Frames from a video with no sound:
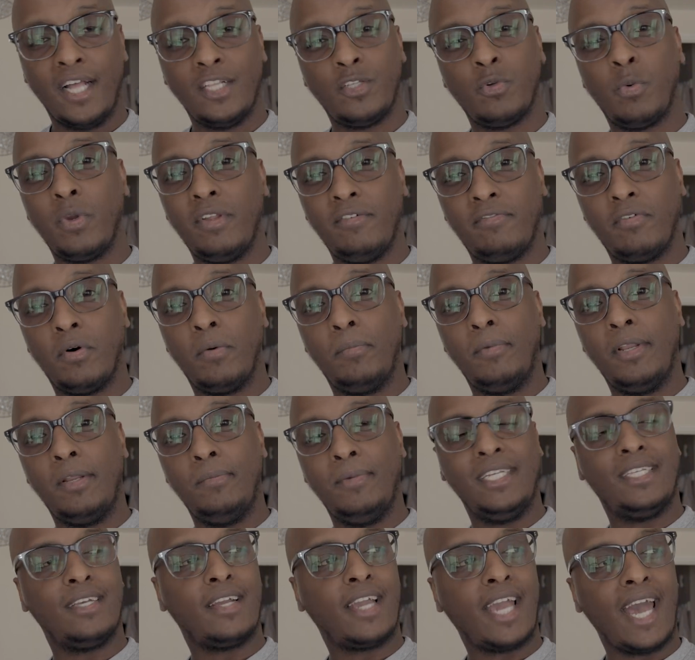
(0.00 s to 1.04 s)

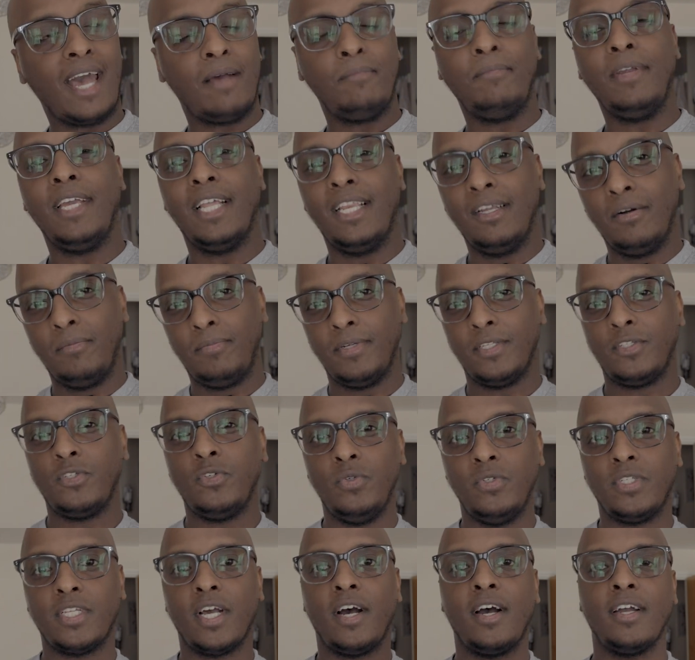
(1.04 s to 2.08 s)
24mm can be a little bit
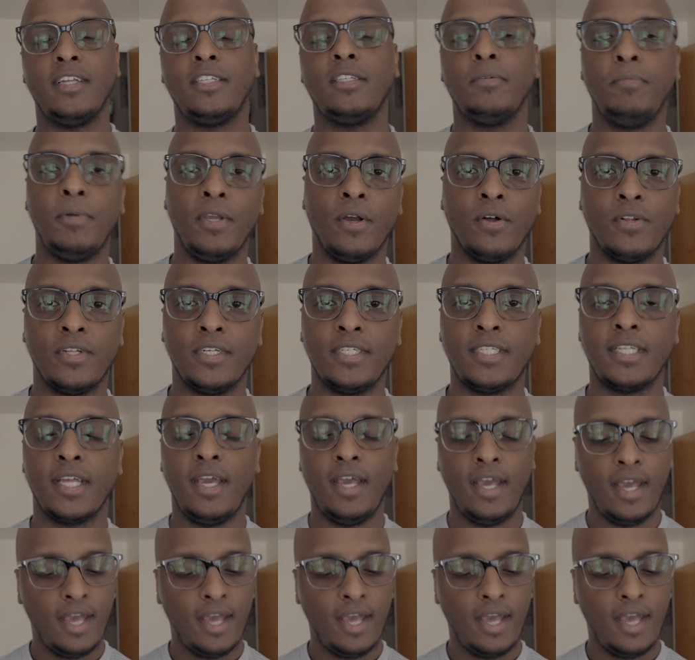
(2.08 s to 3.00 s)
too tight, to be honest.